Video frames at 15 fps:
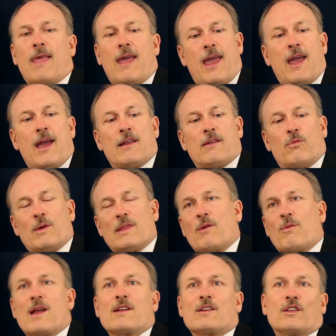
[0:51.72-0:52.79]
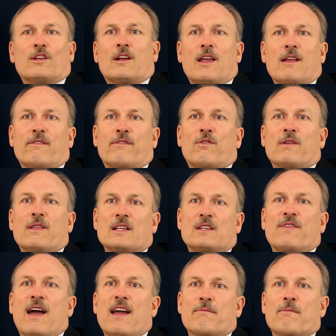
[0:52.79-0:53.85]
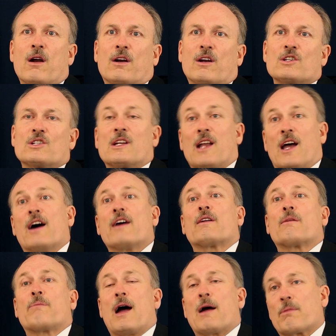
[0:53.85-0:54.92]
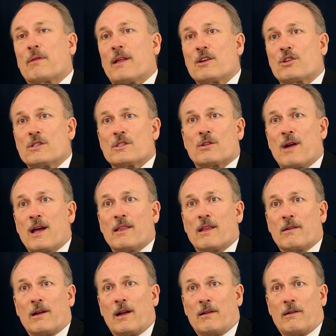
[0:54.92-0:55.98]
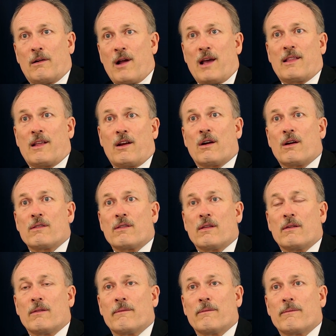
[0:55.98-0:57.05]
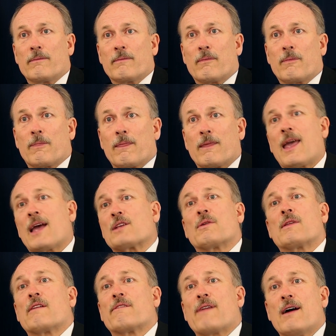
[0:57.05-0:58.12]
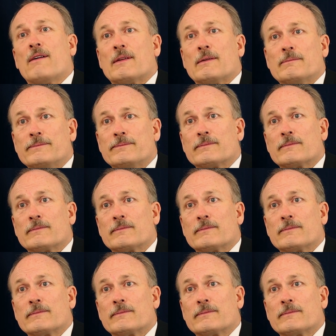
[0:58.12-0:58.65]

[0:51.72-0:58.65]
and when they went looking for these five markers in other populations around the, uh, around the Earth, guess where they found them?